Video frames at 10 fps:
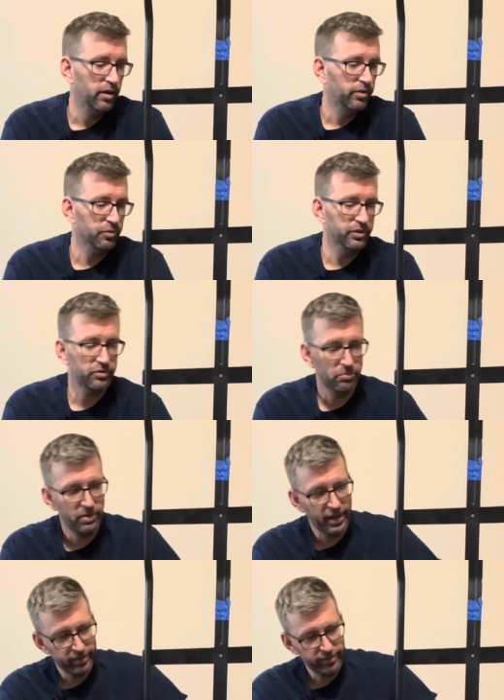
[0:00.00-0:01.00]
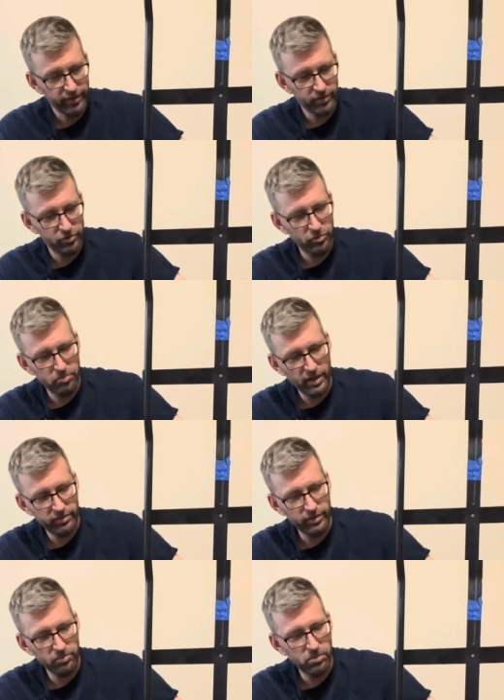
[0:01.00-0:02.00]
The original packs had the two
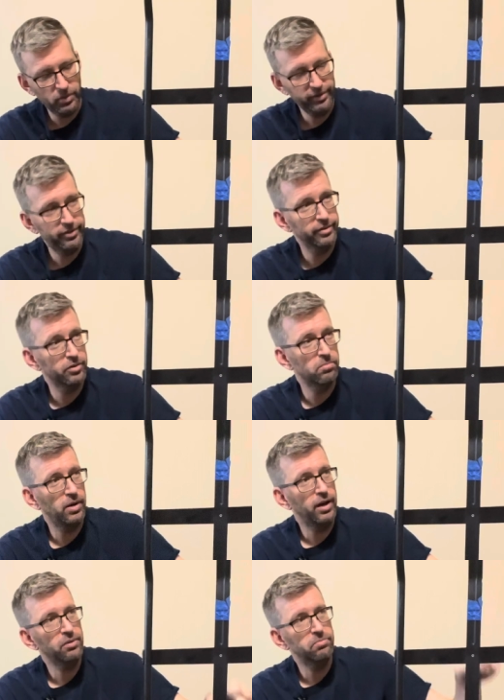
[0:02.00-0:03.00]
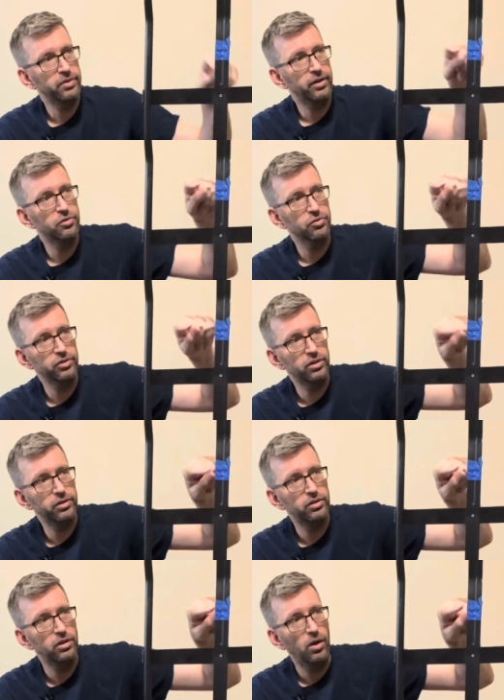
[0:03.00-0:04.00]
mounting points here at the bottom, but they drilled
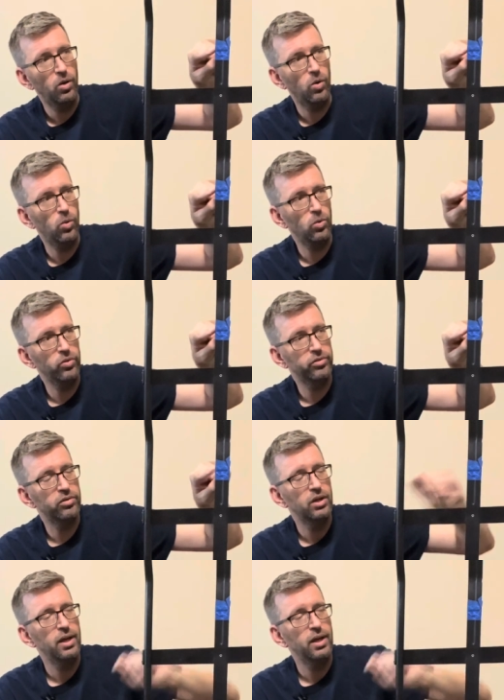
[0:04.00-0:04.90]
holes